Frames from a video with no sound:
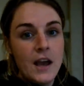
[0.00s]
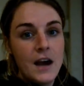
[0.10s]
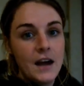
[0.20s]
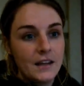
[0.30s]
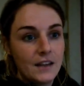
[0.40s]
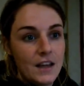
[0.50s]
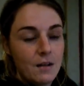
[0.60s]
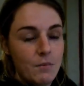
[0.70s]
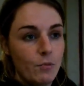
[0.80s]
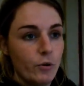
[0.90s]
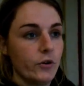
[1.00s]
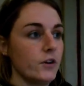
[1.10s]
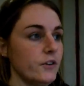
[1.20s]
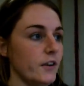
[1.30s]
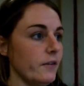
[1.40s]
and keep me
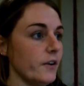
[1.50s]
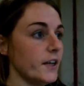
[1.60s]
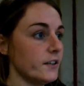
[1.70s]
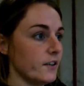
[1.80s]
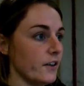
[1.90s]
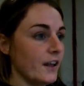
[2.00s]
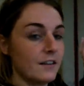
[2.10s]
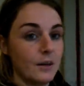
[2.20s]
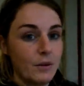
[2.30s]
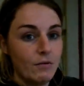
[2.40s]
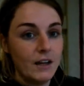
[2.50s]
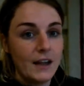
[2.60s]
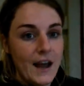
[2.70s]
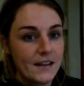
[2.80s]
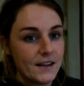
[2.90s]
productive. So that's going to be really
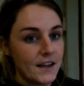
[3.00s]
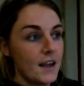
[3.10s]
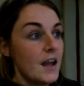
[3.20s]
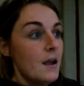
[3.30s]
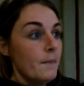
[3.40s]
handy.